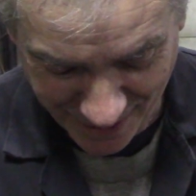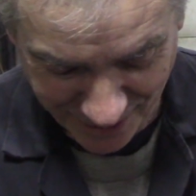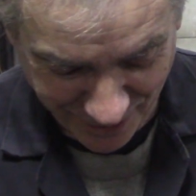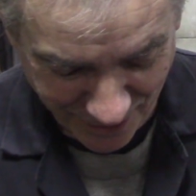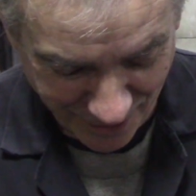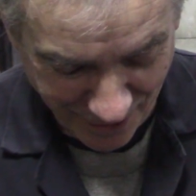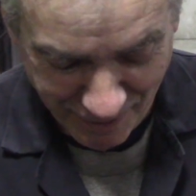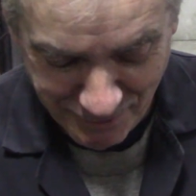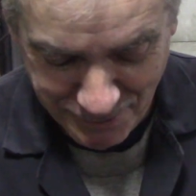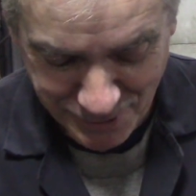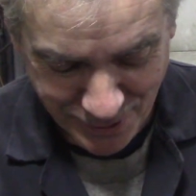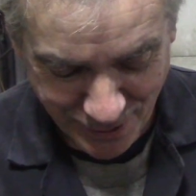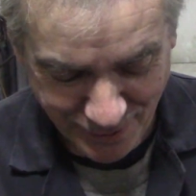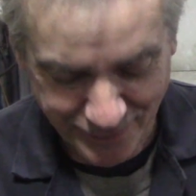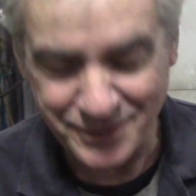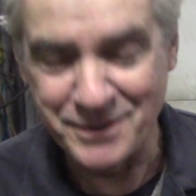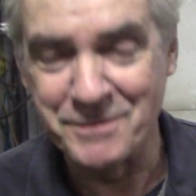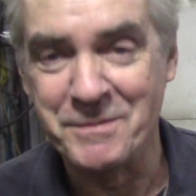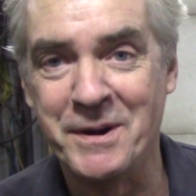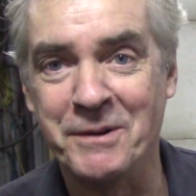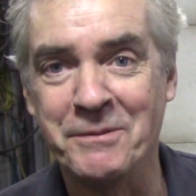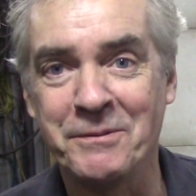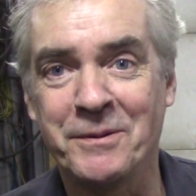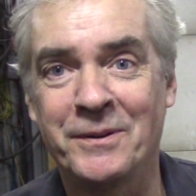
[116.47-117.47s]
I thought I was over the
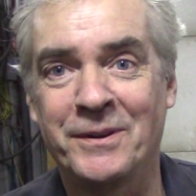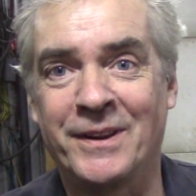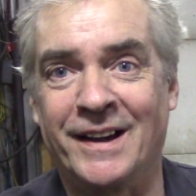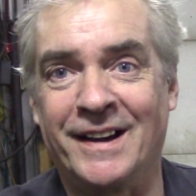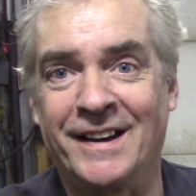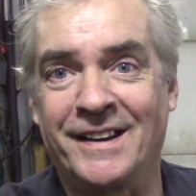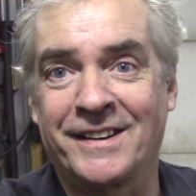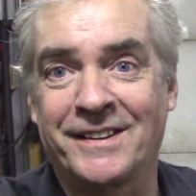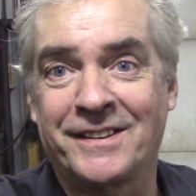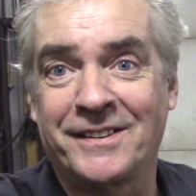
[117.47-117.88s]
moon with that.